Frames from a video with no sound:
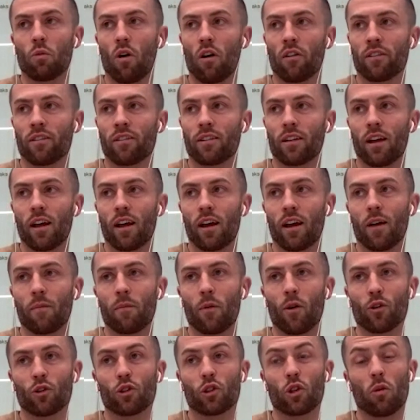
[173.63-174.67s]
one.
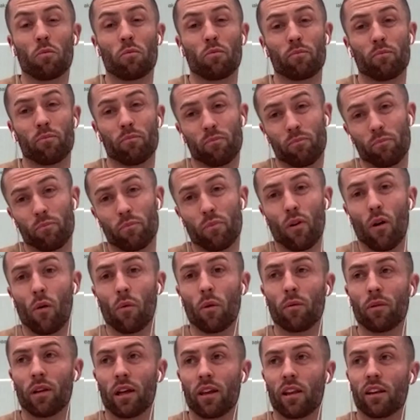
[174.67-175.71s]
Also,
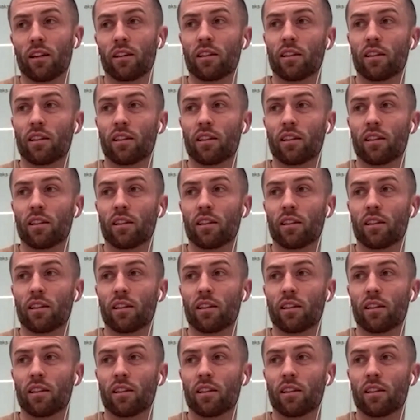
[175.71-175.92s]
probably